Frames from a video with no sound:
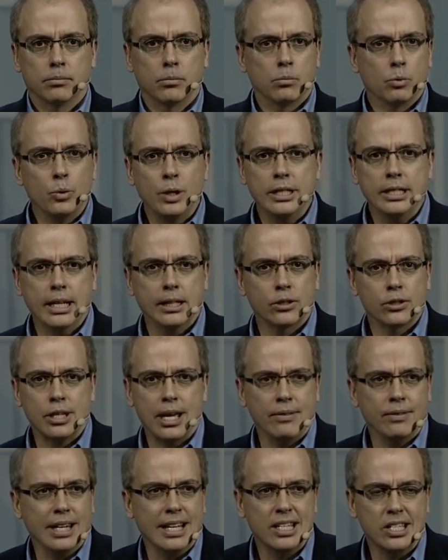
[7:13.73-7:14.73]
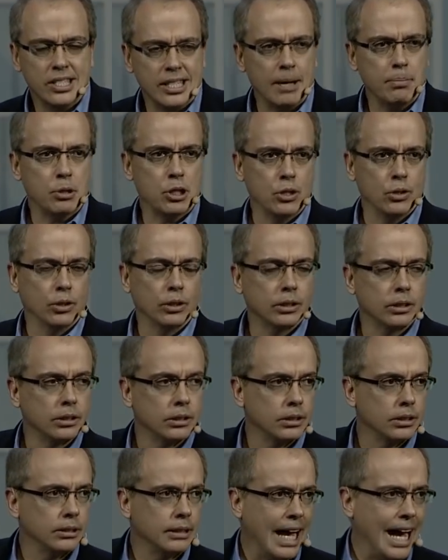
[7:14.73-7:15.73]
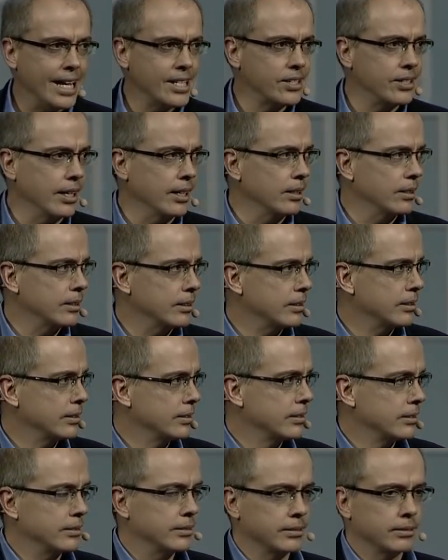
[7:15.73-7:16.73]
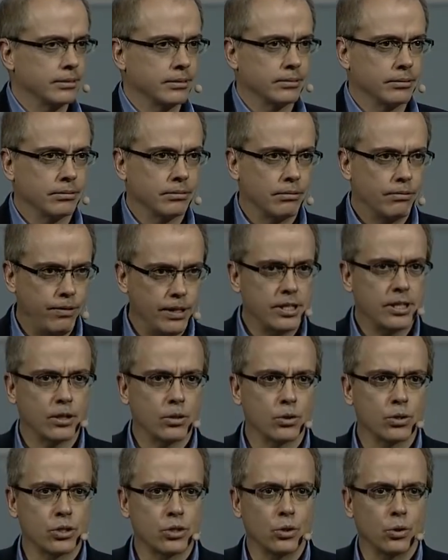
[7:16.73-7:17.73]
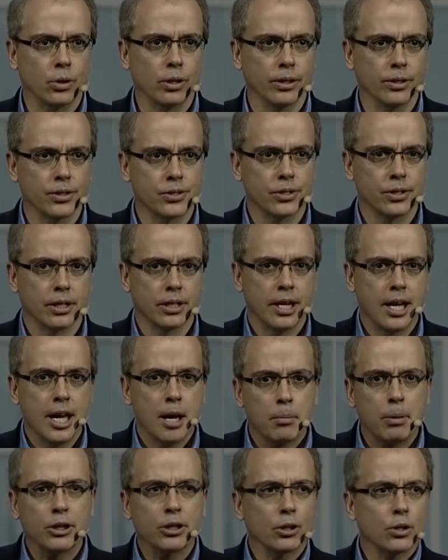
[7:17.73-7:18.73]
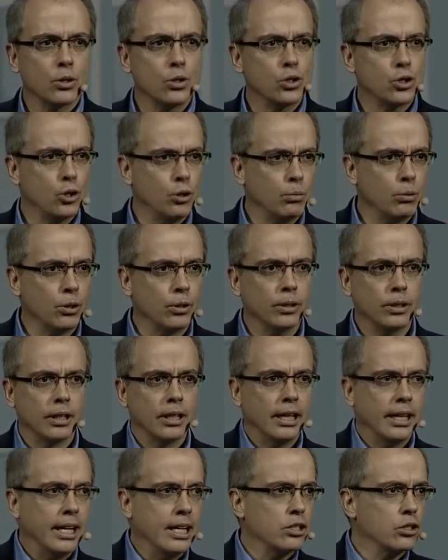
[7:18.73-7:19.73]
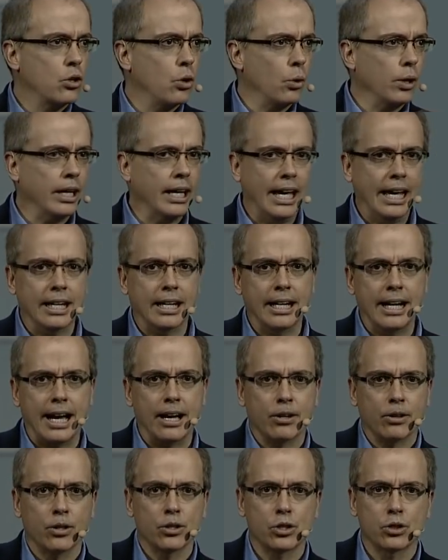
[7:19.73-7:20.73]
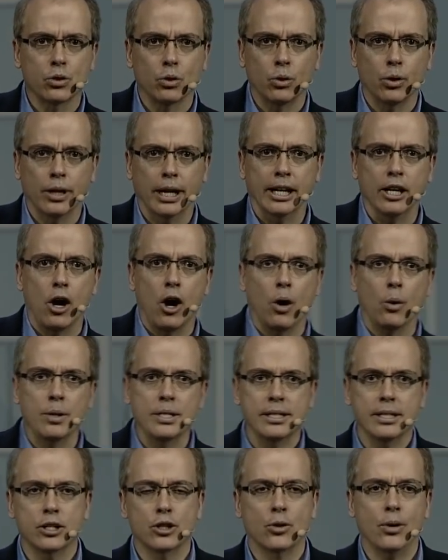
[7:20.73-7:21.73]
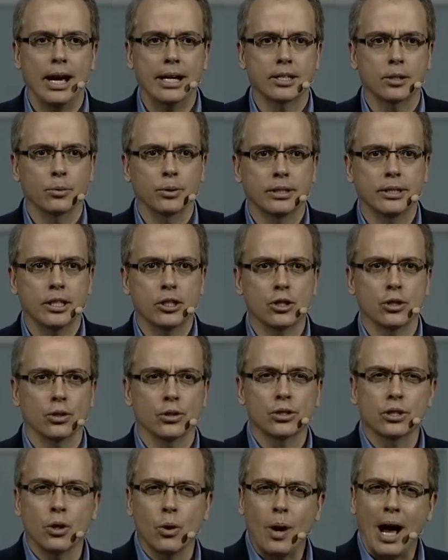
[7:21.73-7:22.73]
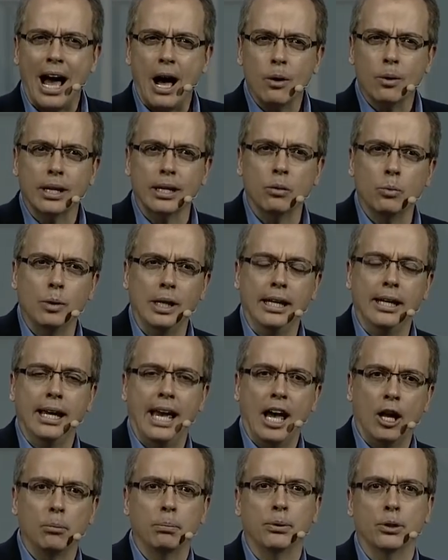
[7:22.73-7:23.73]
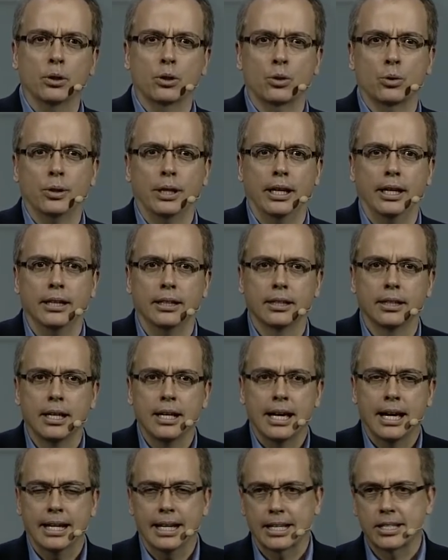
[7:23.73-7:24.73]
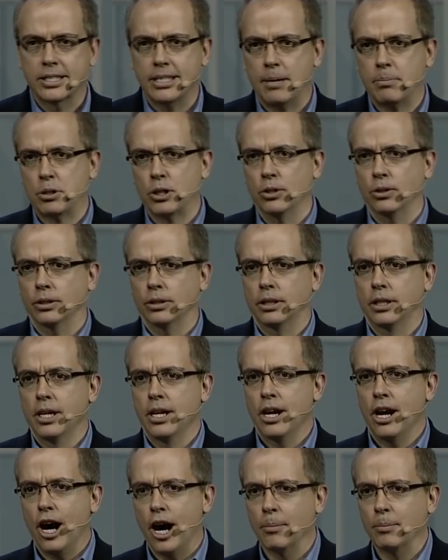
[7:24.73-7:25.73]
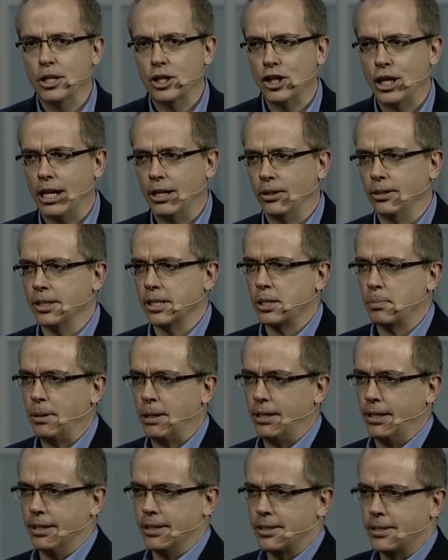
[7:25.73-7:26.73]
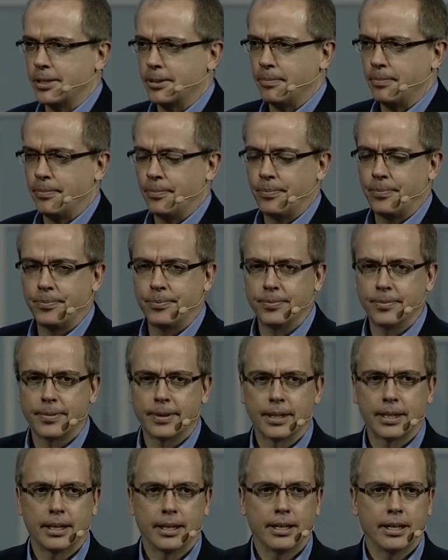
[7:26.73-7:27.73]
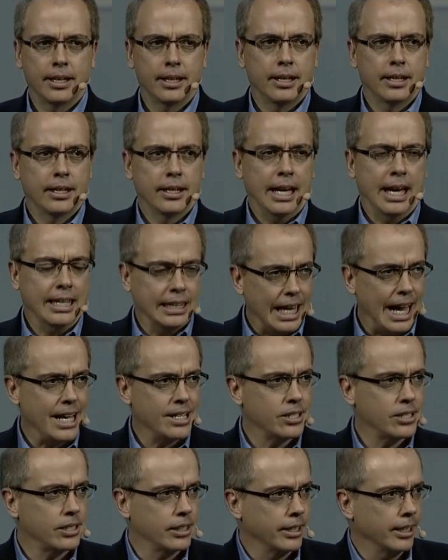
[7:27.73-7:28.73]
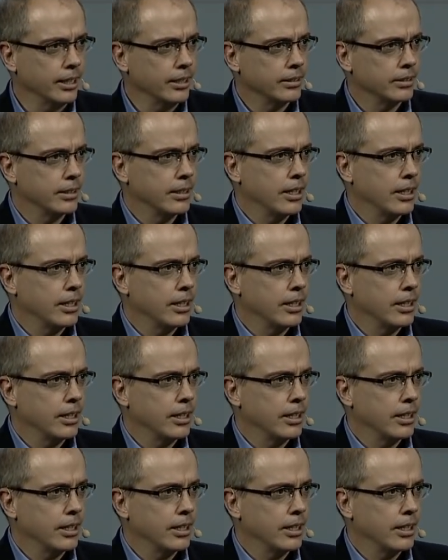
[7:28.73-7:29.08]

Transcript: Retailers have an exceptional asset, physical stores. But the consumer is going in and out of the store and always interacting with digital. So how can we help you create an exceptional omni-channel experience? And lastly,